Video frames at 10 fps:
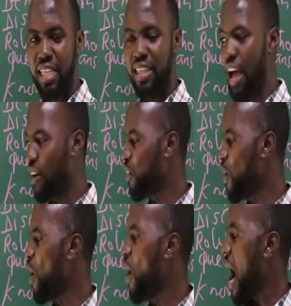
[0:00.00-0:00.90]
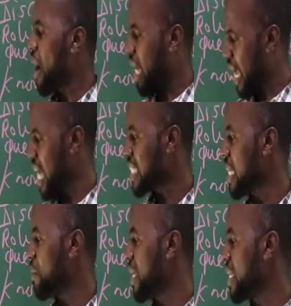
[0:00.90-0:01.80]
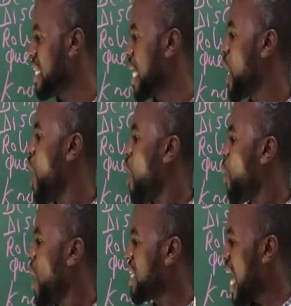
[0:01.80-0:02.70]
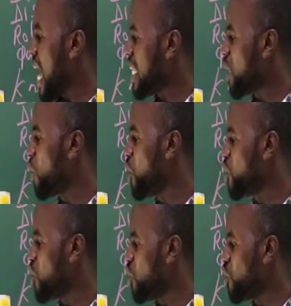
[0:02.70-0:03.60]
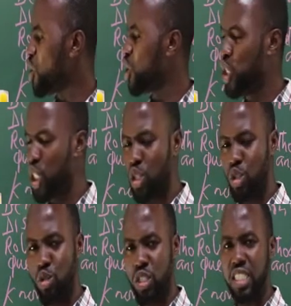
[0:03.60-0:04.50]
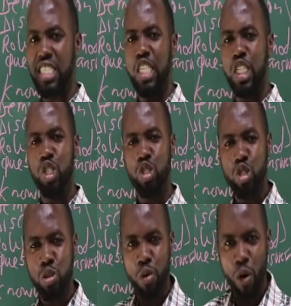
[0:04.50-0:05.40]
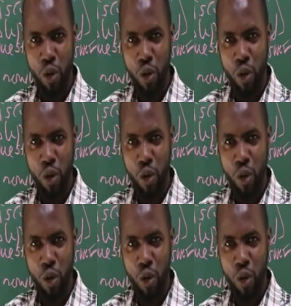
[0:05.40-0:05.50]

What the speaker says: Therefore, I can ask them again that what are they going to use these two things is used for